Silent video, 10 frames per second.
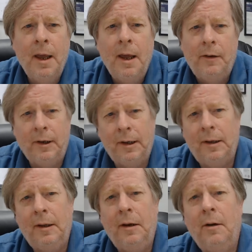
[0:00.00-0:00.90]
To
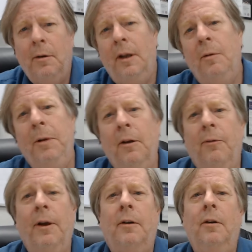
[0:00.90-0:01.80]
get there and to be
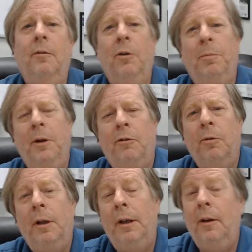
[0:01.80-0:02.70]
effective, your pitch
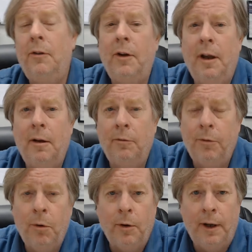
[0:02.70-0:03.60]
really needs to have
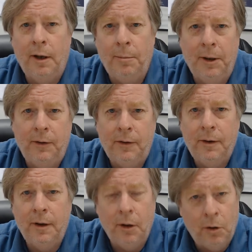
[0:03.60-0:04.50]
4 elements:
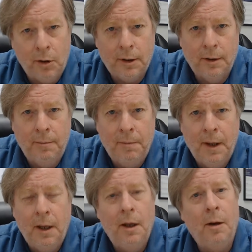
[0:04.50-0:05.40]
a hook,
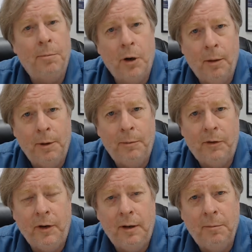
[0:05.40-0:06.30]
a problem
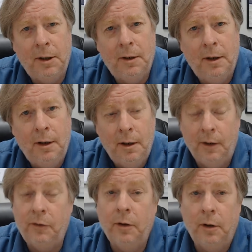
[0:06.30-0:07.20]
statement,
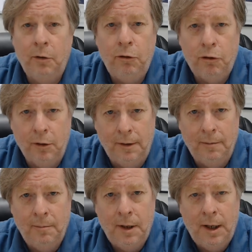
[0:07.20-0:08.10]
a solution,
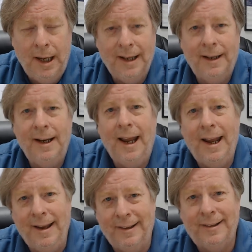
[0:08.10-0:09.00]
and an
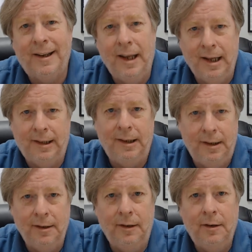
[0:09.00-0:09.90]
ask at the
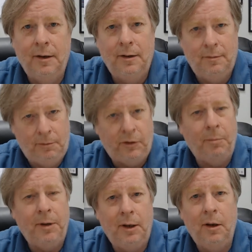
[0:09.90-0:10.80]
end,
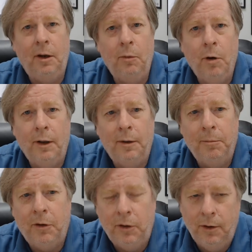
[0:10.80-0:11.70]
something that you want
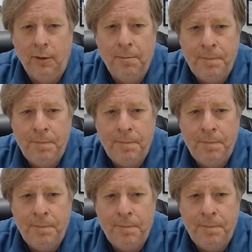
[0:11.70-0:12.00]
them to do.